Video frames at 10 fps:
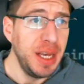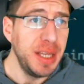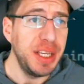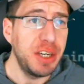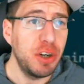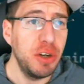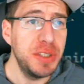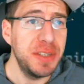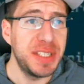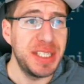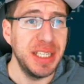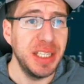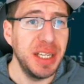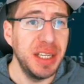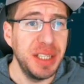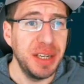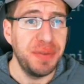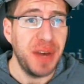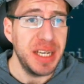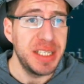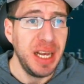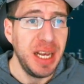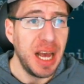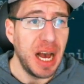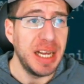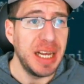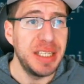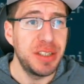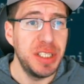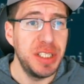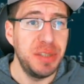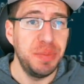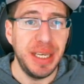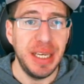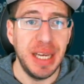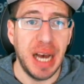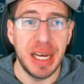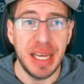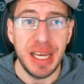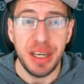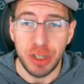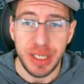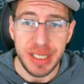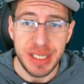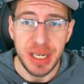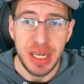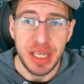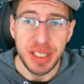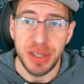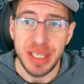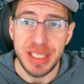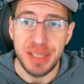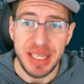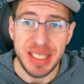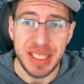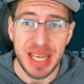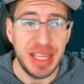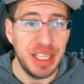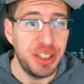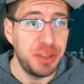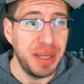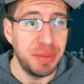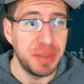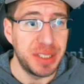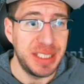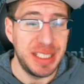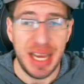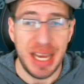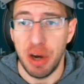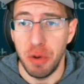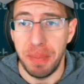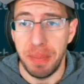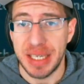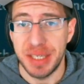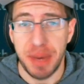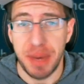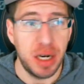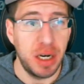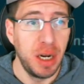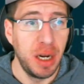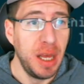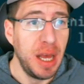The Corrosive Steel effect is going to be increased, so this means that they should be able to take out mechs better.